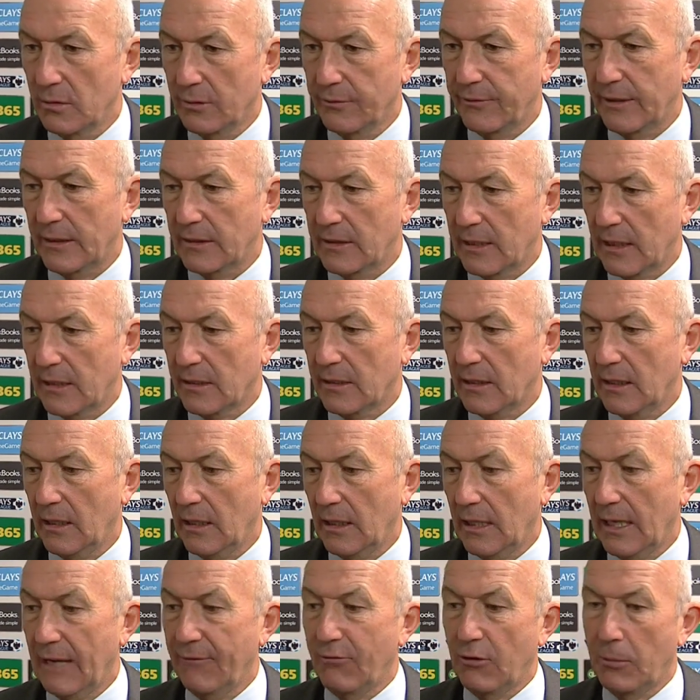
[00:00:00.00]
fantastic.
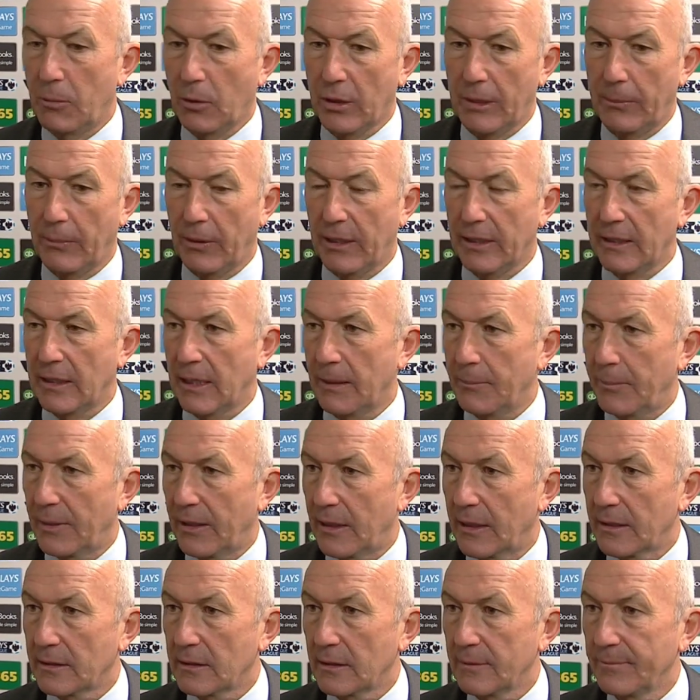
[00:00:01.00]
And everybody played their
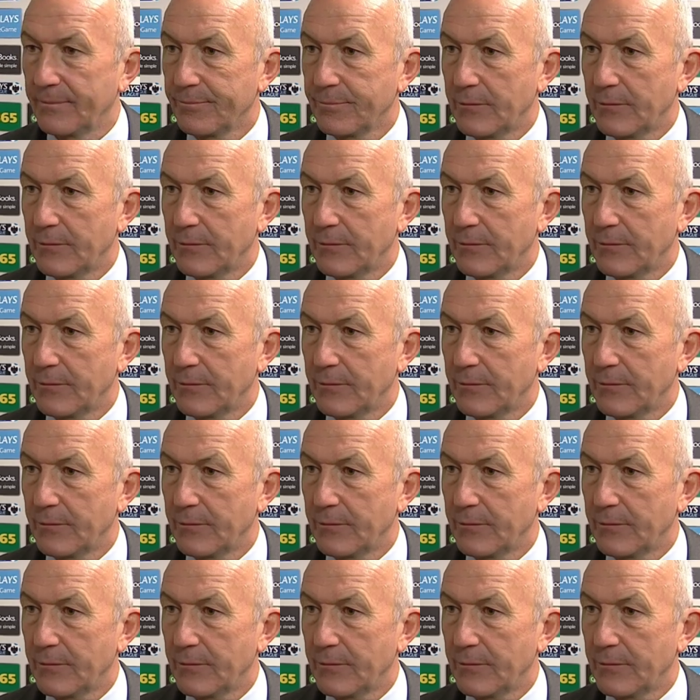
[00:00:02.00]
part.